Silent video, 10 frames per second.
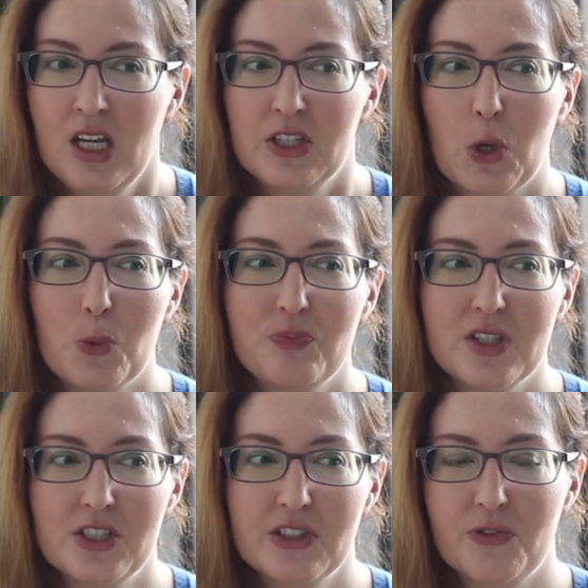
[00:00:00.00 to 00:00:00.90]
So
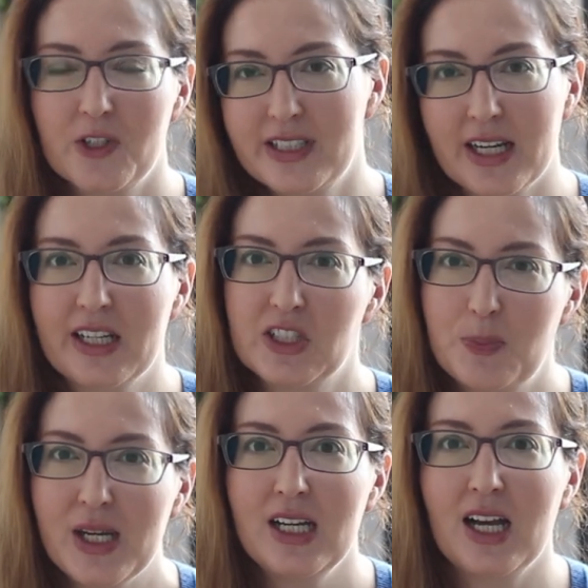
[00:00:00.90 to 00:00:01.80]
just for a second,
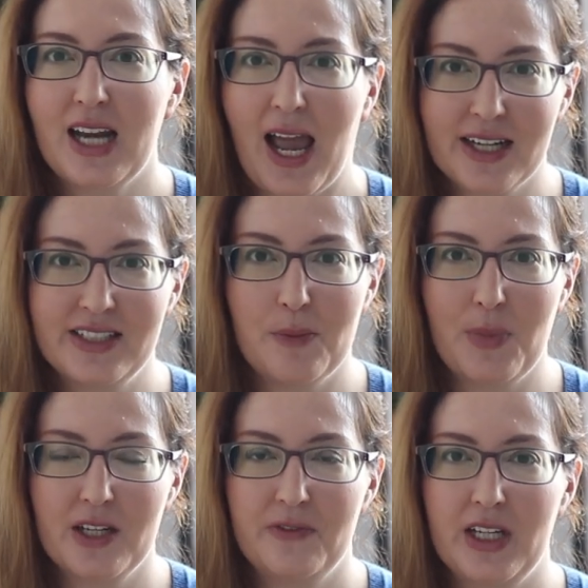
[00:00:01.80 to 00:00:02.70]
speaking on accent
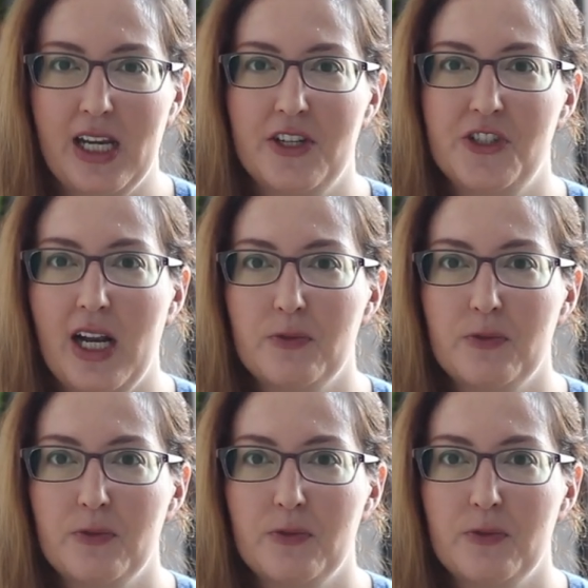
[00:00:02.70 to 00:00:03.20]
modification,